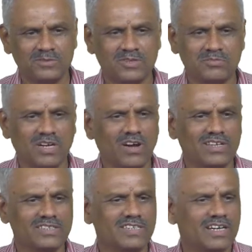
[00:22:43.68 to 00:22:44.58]

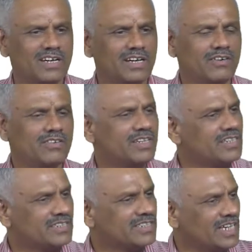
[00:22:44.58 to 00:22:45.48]
Because
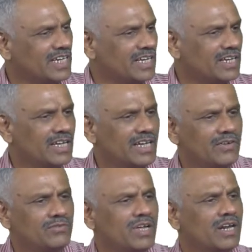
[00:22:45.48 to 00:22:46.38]
see,
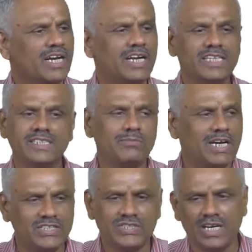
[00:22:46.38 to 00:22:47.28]
we are getting some
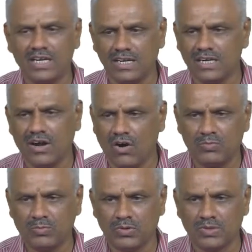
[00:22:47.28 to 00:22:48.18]
additional
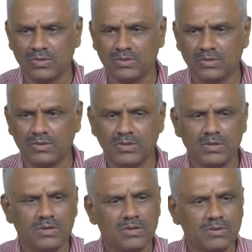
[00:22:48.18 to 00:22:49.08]
output,
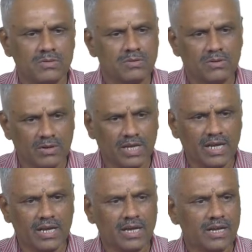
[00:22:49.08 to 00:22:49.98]

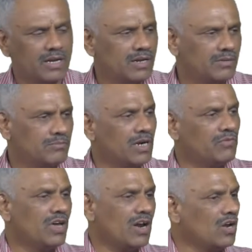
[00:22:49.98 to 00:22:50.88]
okay, but
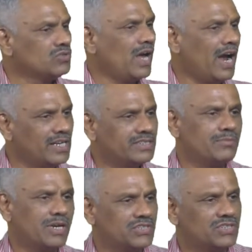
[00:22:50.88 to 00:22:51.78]
we are also adding some
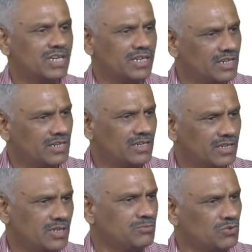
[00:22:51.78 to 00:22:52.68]
additional
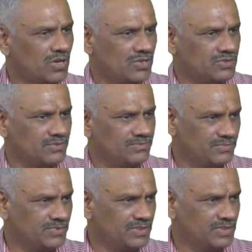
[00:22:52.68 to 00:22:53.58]
input also.
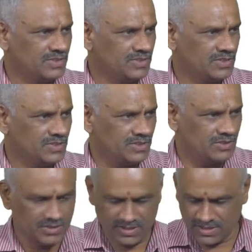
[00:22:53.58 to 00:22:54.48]

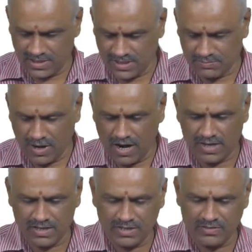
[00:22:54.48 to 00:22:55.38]
This
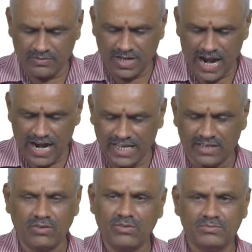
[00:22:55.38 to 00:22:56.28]
part we are adding,
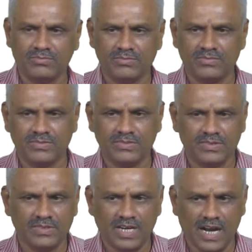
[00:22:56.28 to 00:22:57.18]
no,
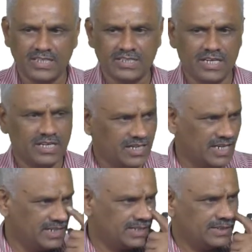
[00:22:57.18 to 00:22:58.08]
additional
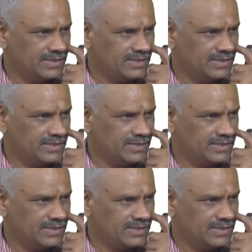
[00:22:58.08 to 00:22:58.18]
heat,